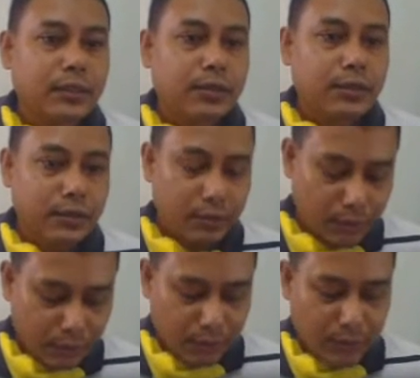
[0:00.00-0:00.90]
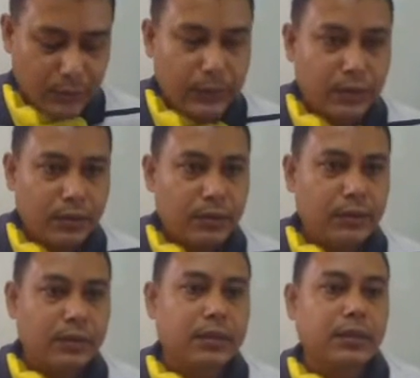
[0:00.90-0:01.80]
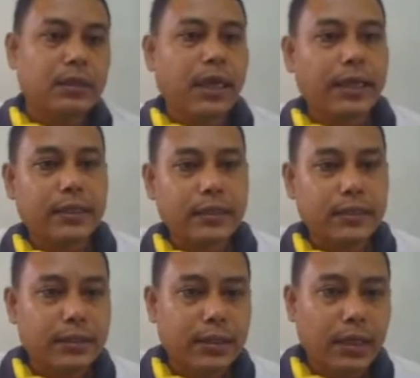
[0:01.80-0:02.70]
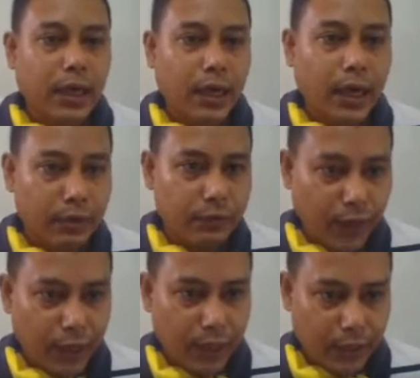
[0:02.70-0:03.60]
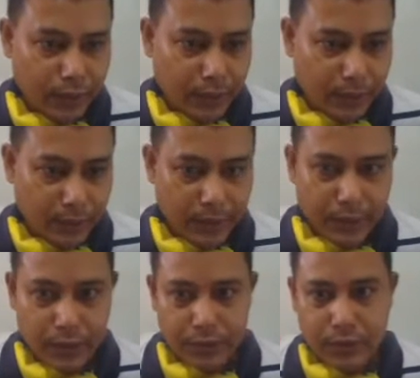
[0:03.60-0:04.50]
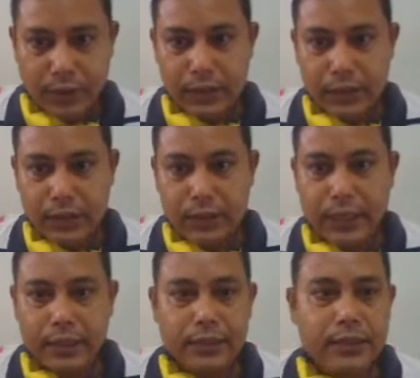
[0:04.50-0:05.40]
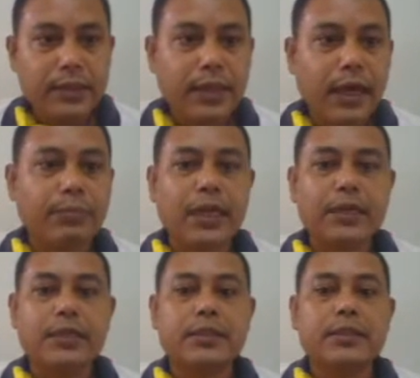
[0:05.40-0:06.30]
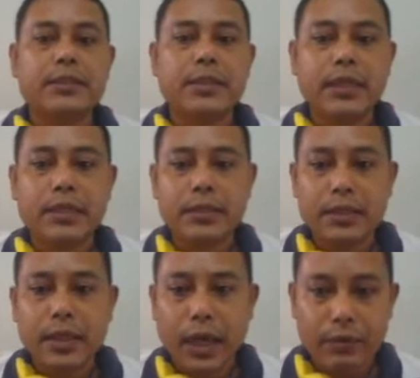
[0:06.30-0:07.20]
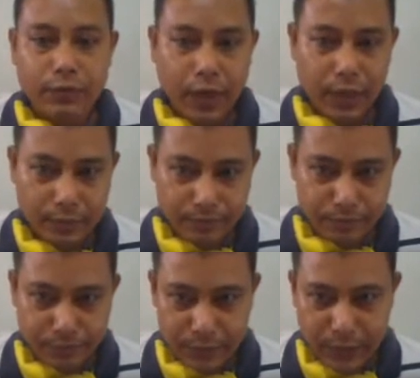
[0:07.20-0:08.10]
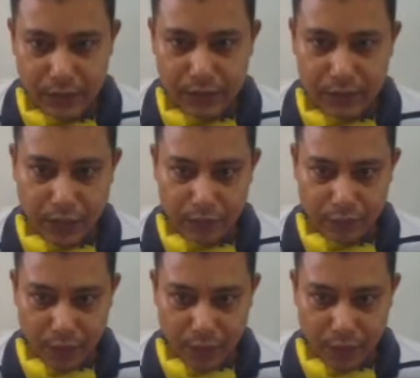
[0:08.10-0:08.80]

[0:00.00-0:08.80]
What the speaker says: So like this, alpha. So it has come like this, alpha. This is alpha.